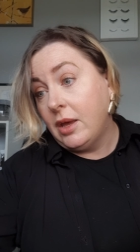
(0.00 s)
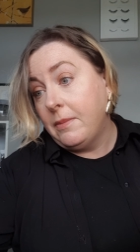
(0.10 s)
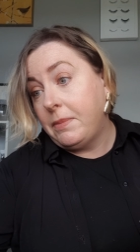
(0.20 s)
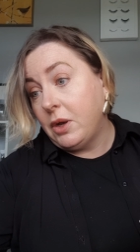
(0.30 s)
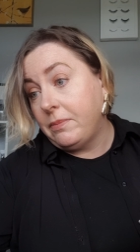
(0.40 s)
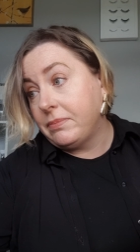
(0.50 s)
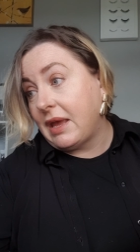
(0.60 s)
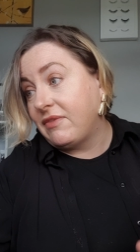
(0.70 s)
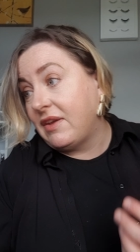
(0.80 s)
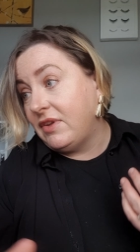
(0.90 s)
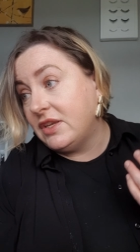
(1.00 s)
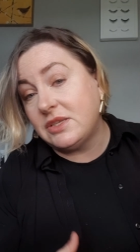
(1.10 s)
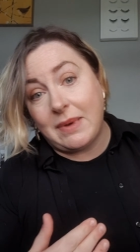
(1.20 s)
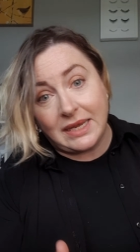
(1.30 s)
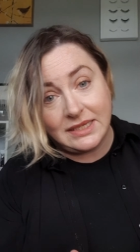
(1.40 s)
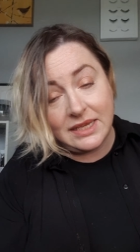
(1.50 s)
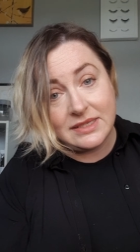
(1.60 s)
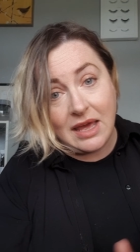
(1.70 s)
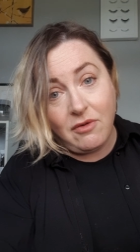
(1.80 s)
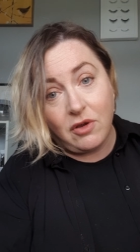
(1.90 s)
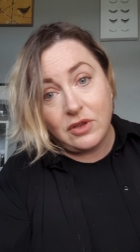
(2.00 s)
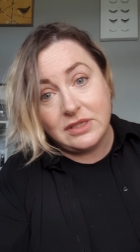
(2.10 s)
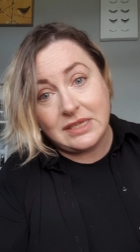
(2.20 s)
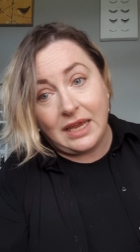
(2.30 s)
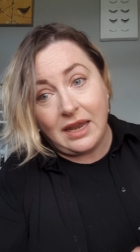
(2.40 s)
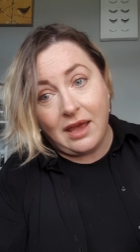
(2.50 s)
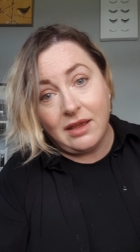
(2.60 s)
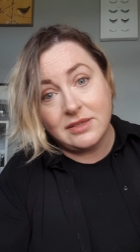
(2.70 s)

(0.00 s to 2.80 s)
But I've given you some ideas there on concealer,